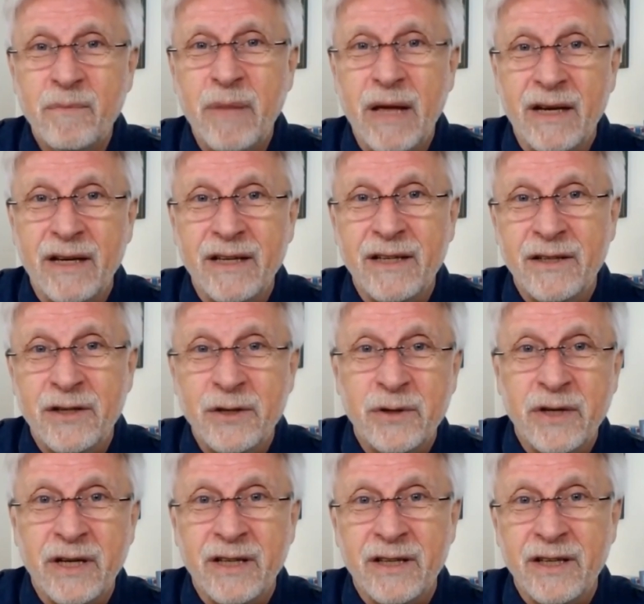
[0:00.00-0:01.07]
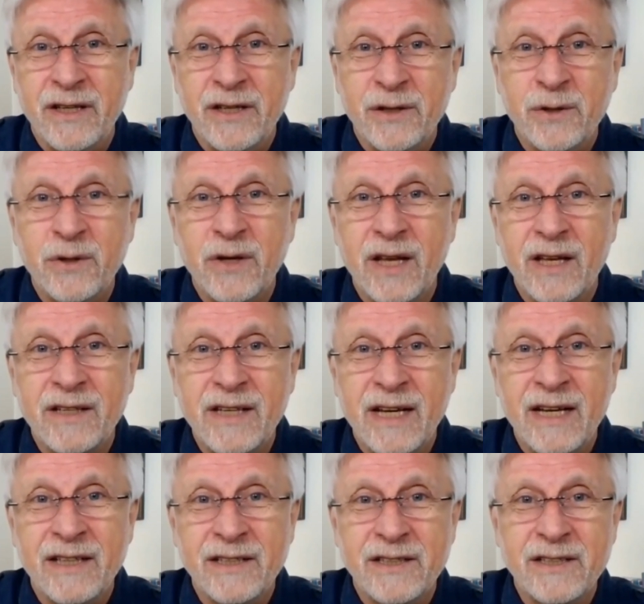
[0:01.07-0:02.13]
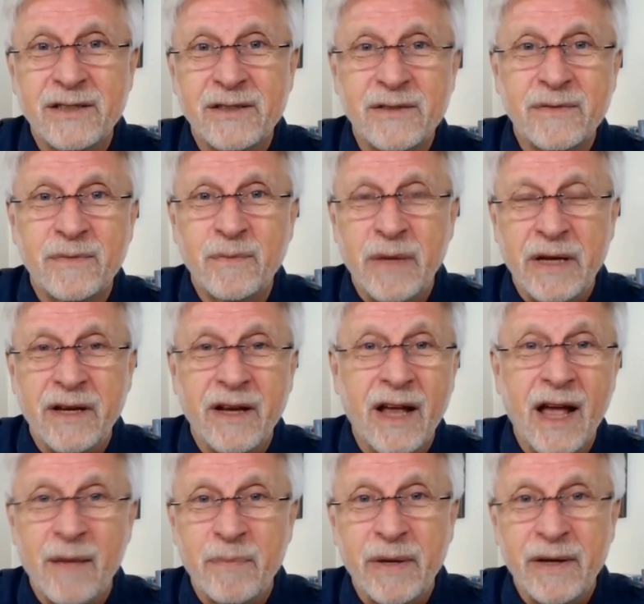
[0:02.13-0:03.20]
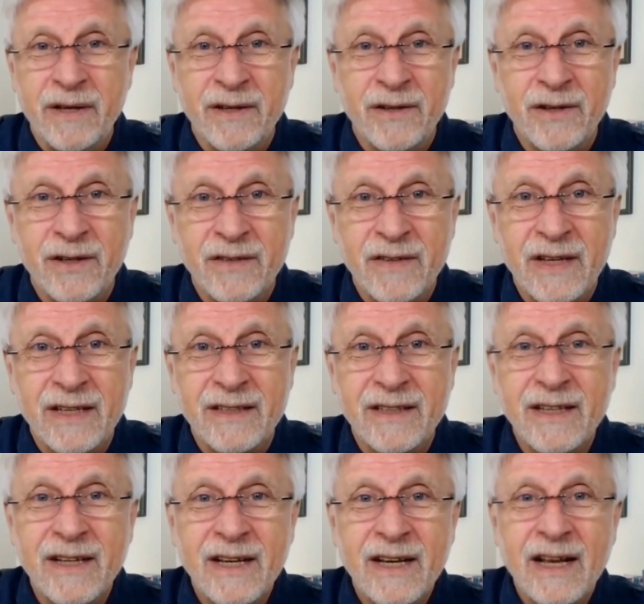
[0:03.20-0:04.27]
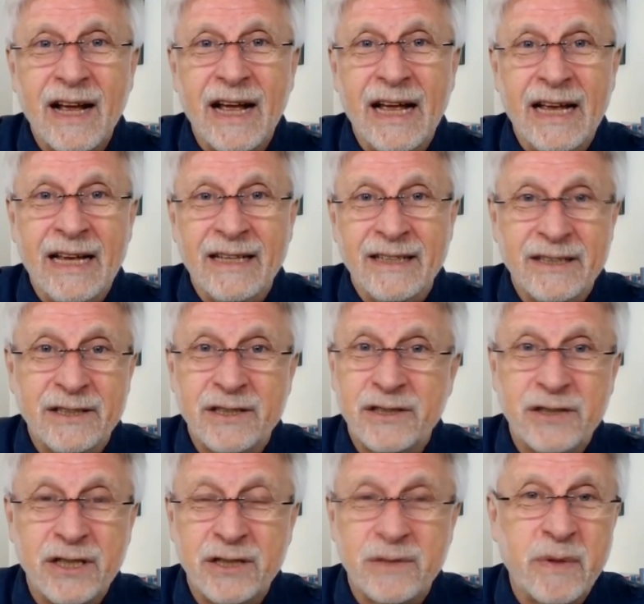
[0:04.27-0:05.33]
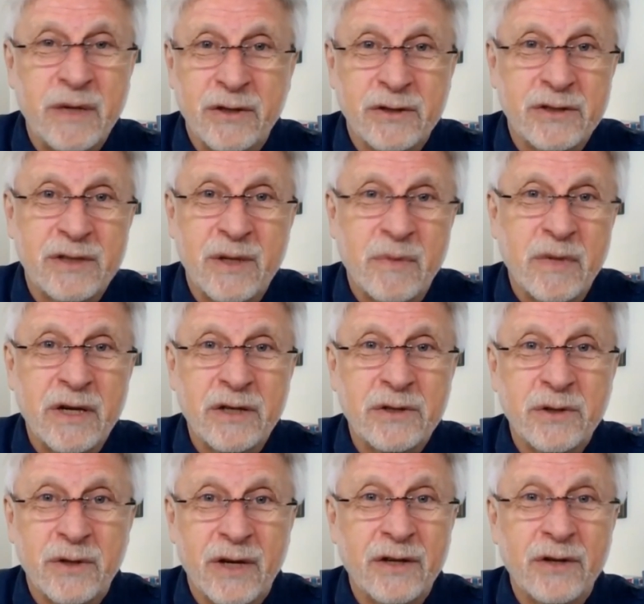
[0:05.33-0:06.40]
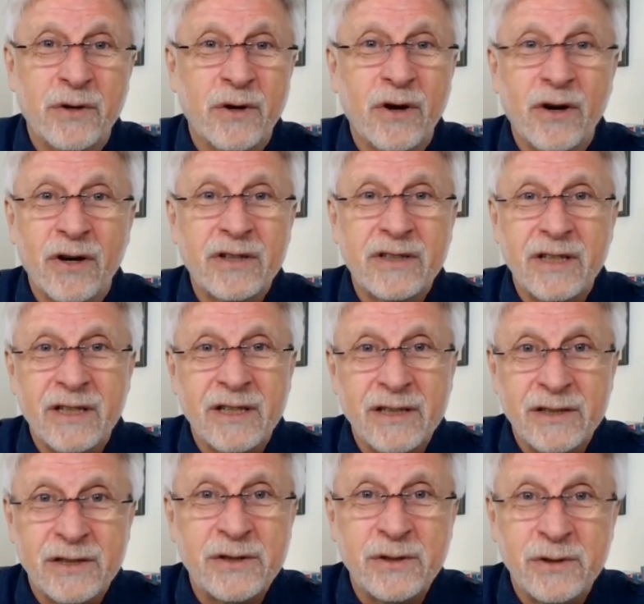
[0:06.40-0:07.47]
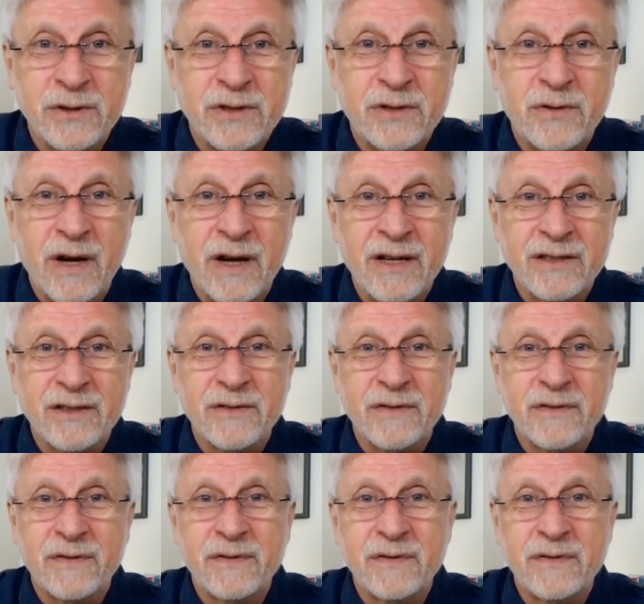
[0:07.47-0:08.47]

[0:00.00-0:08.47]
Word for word: belly doing the hula dance, being happy and all of that. And it's just because somebody took a yogurt that has two strains of